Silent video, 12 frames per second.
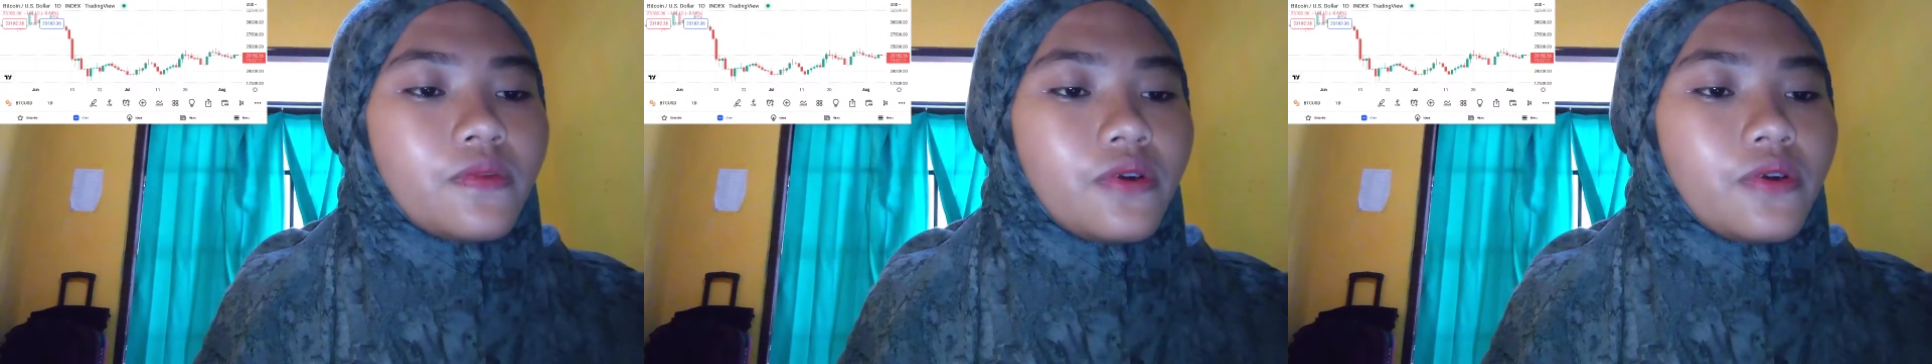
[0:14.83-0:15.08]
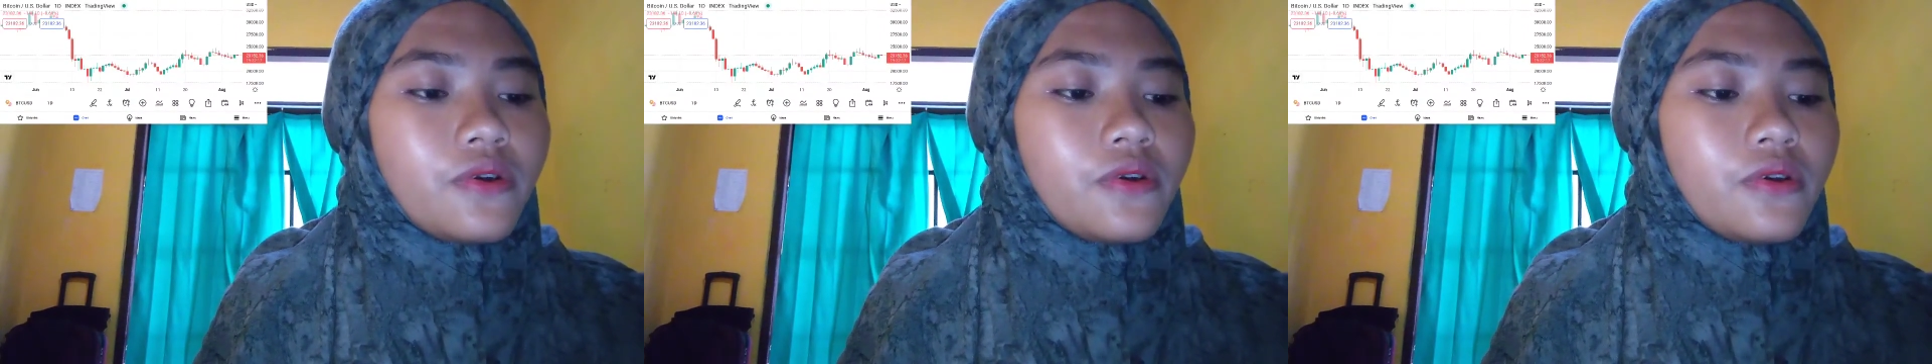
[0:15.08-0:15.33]

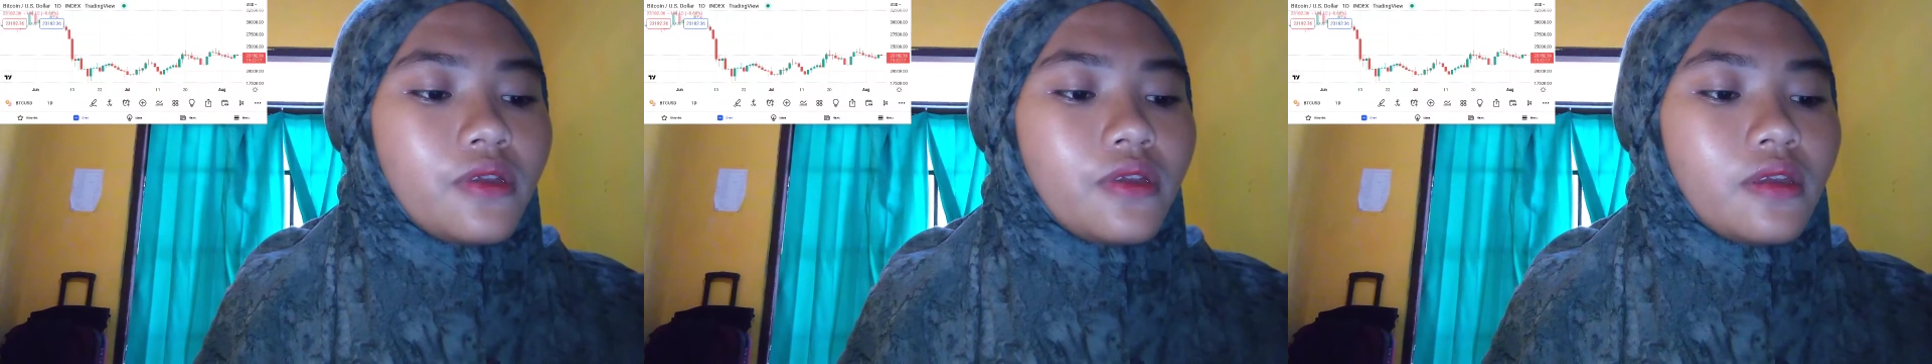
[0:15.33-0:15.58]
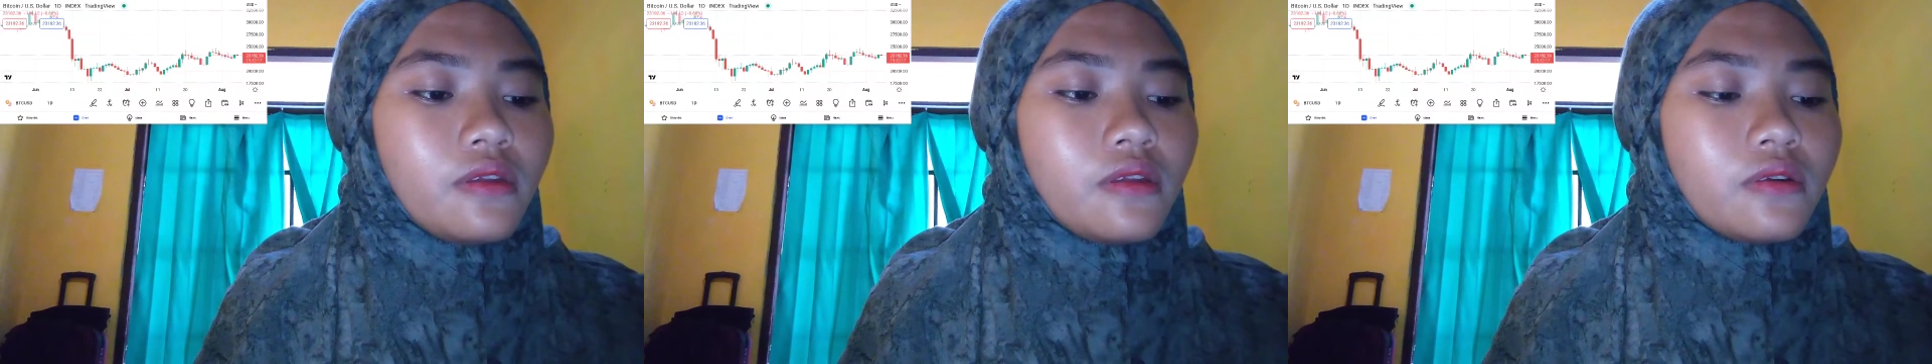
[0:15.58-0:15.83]

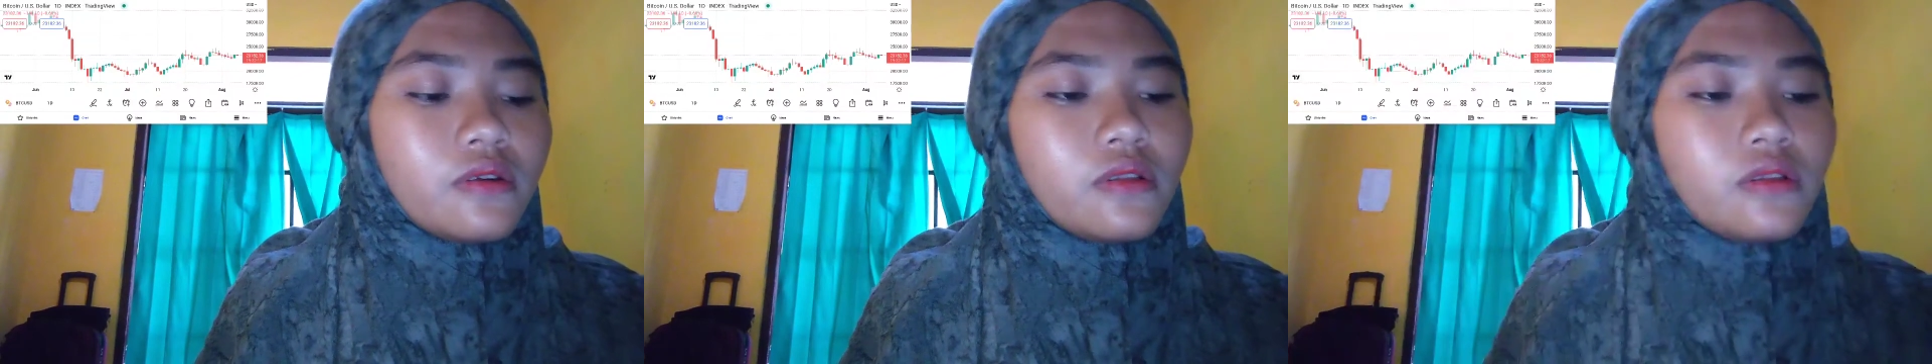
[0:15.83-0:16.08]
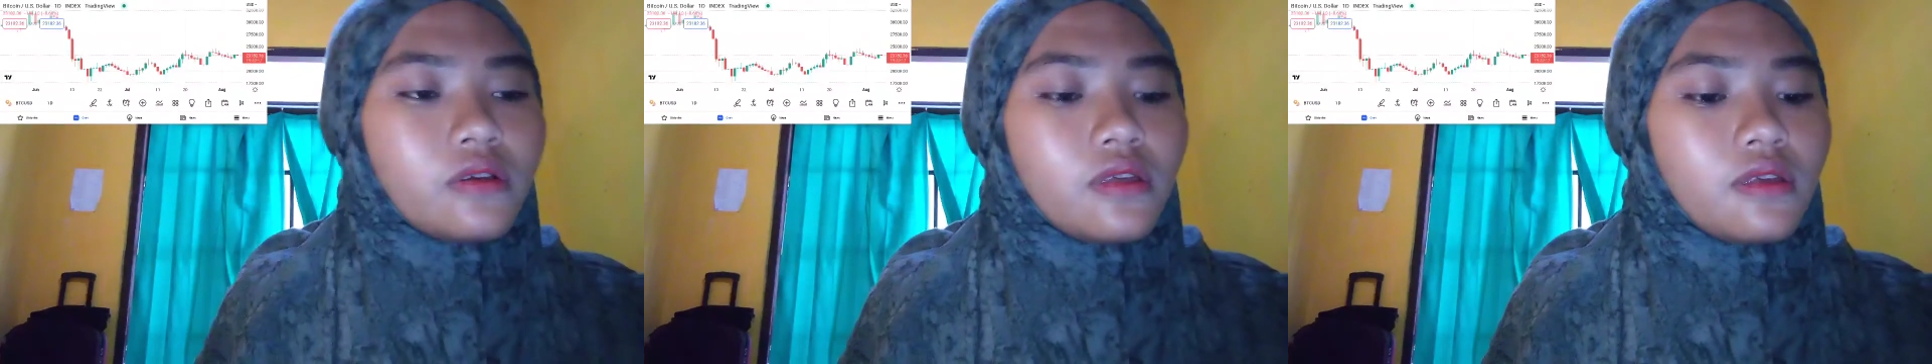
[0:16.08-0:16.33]
blockchain
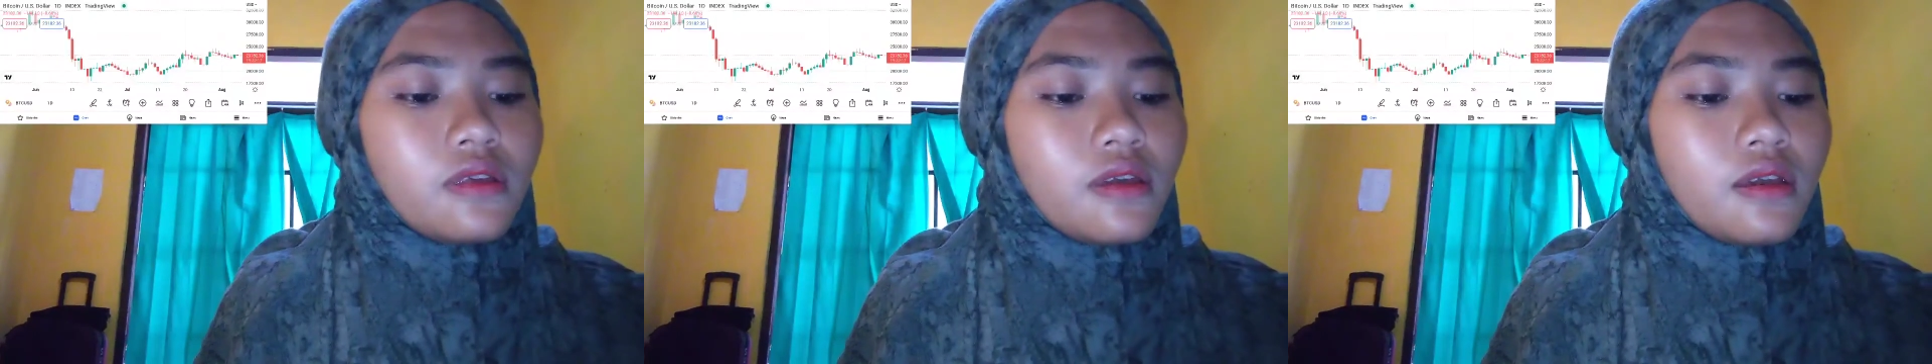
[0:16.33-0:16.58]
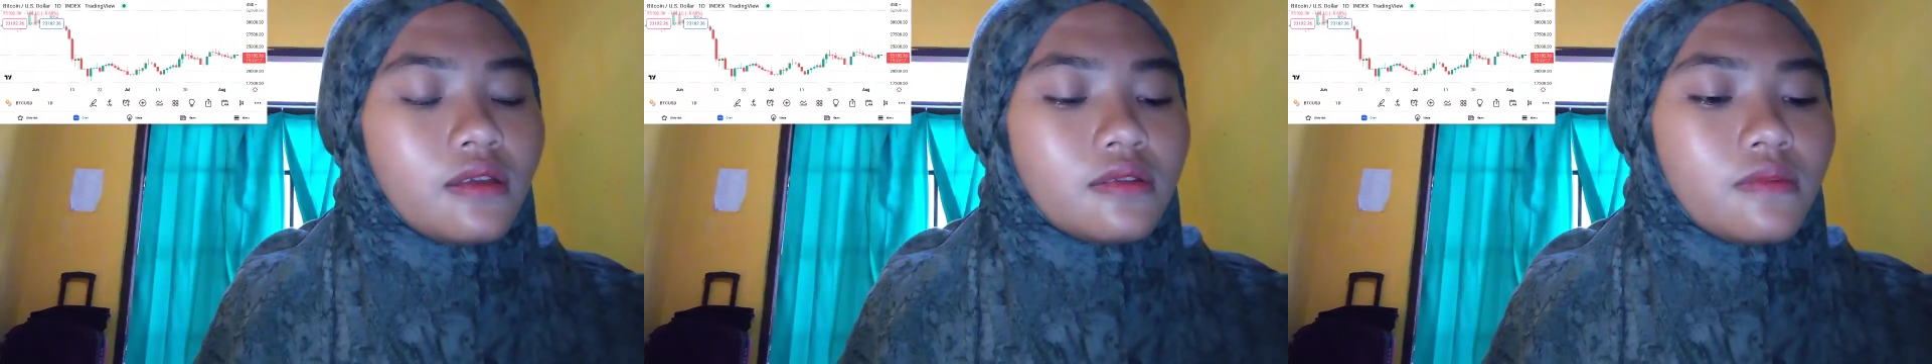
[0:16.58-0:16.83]
technology
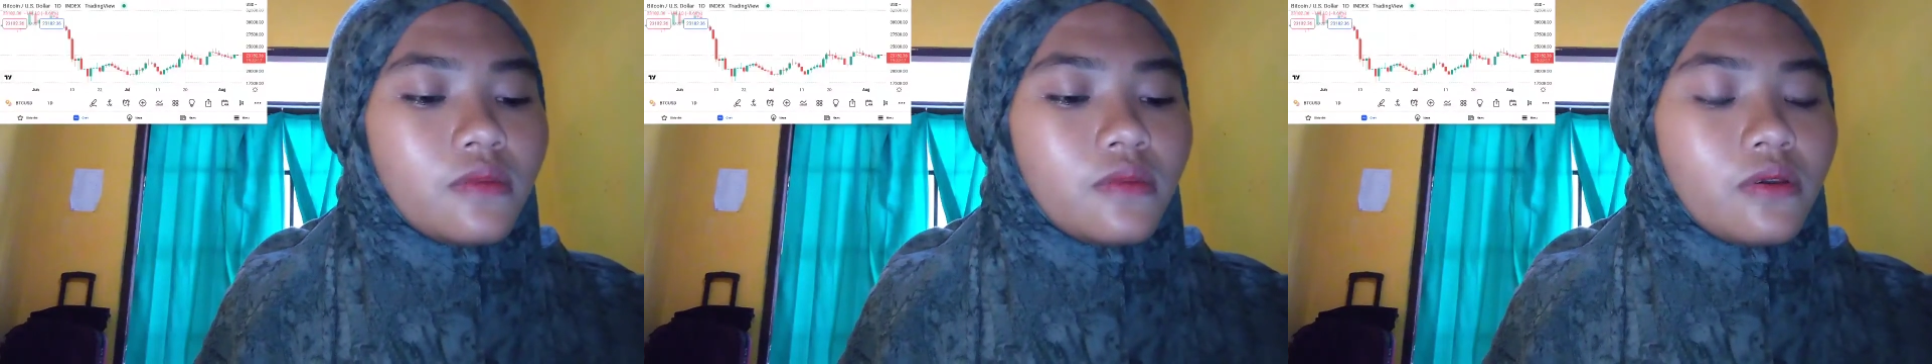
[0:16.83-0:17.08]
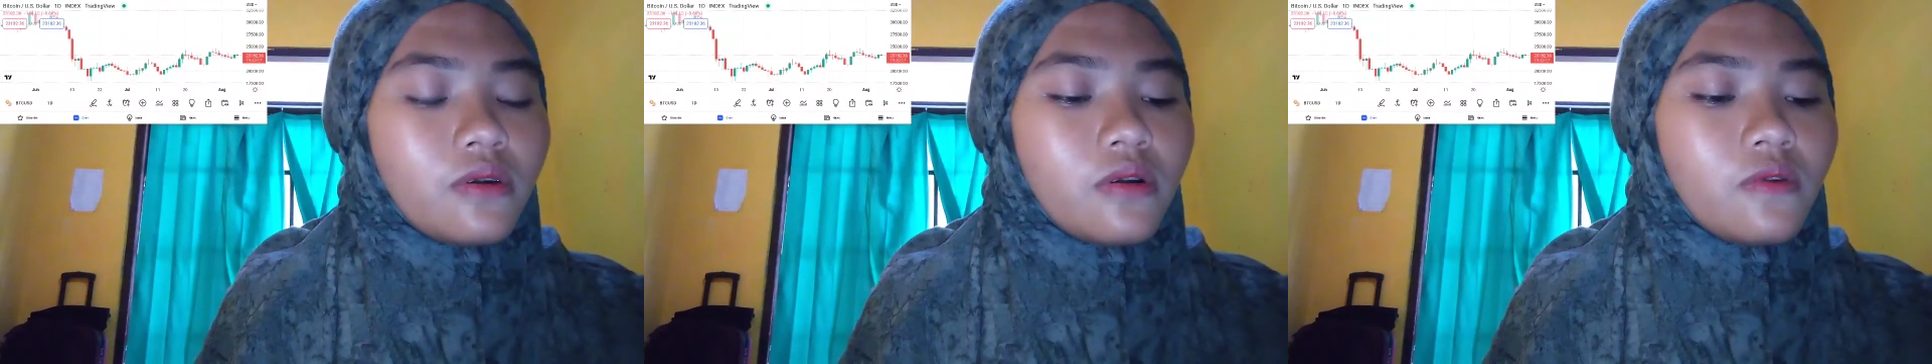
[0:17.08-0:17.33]
has
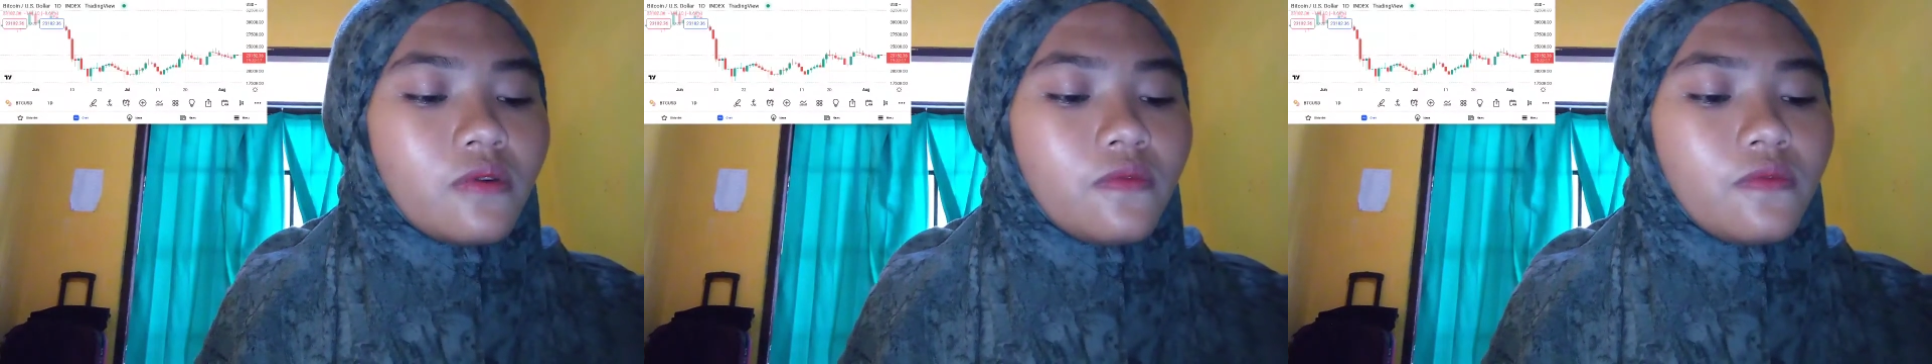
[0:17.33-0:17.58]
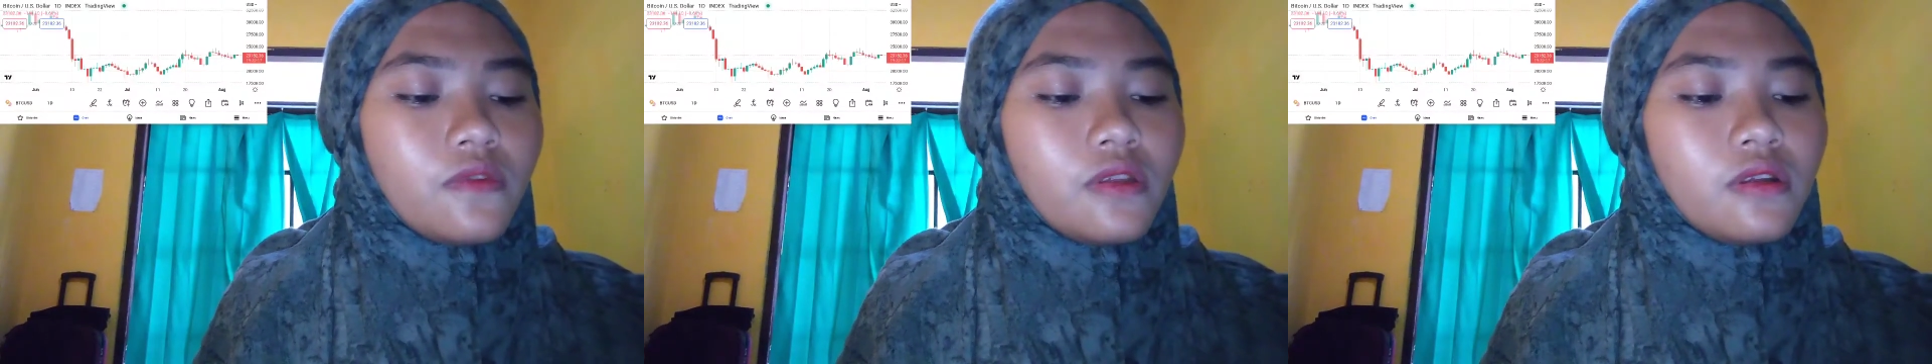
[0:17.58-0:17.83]

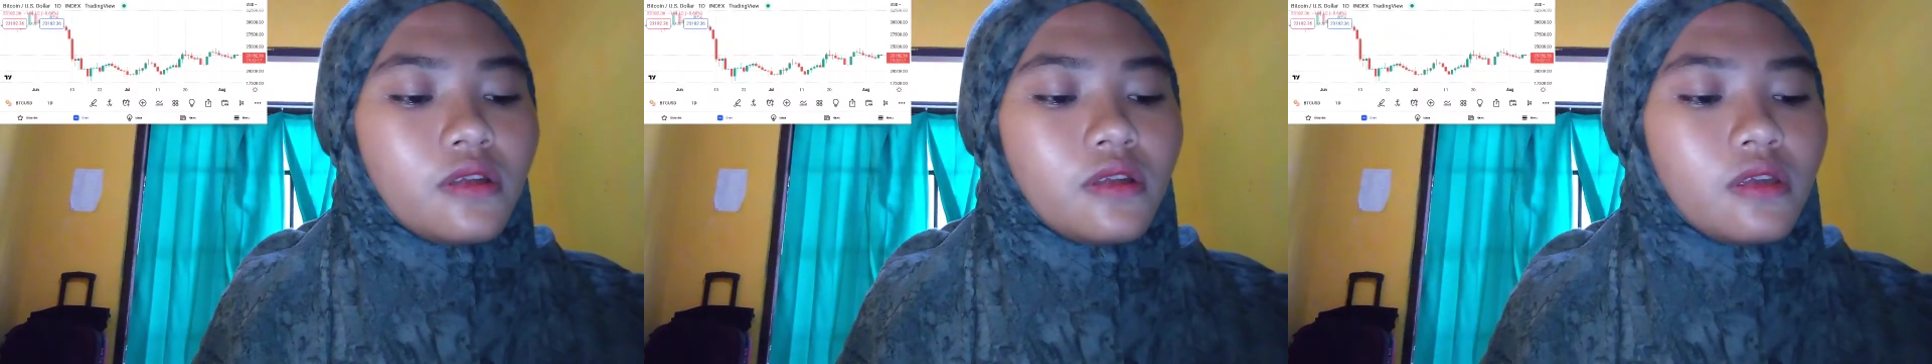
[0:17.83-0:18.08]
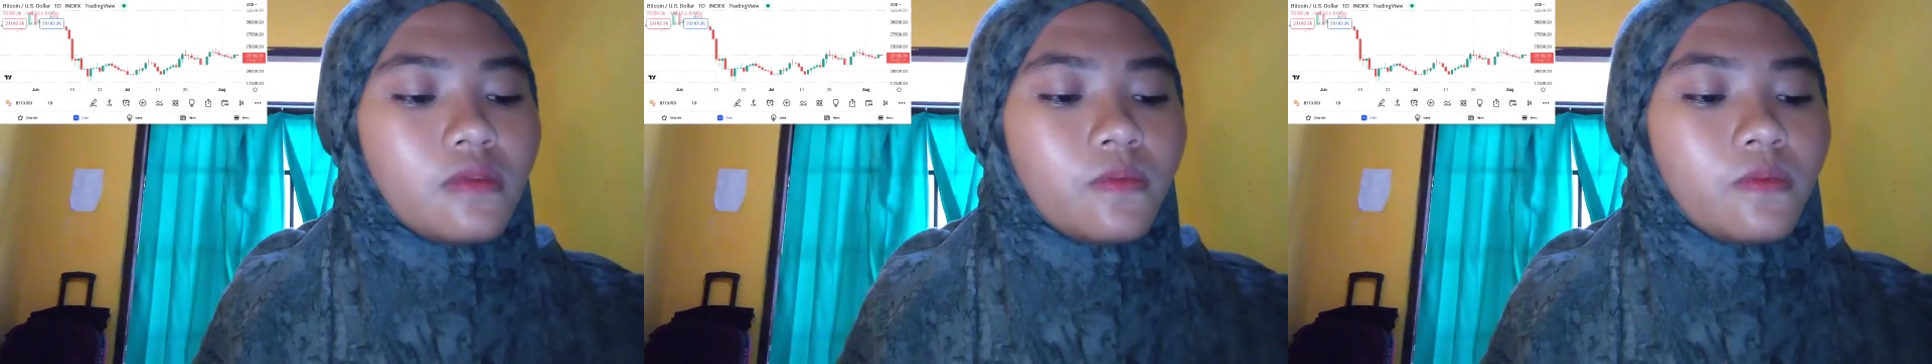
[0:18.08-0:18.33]
become
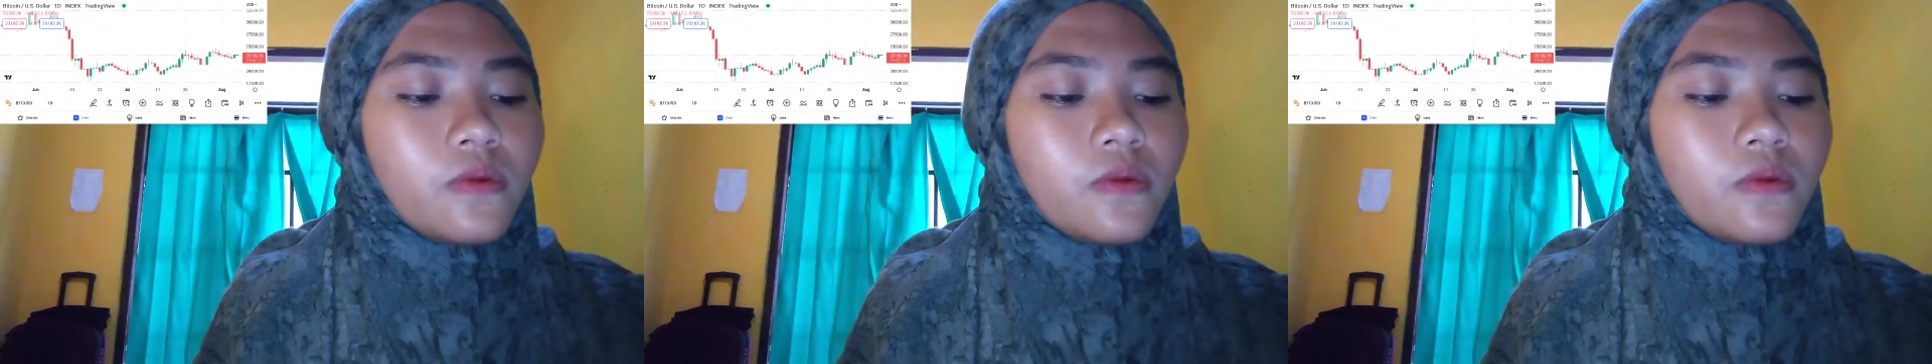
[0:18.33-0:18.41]
widely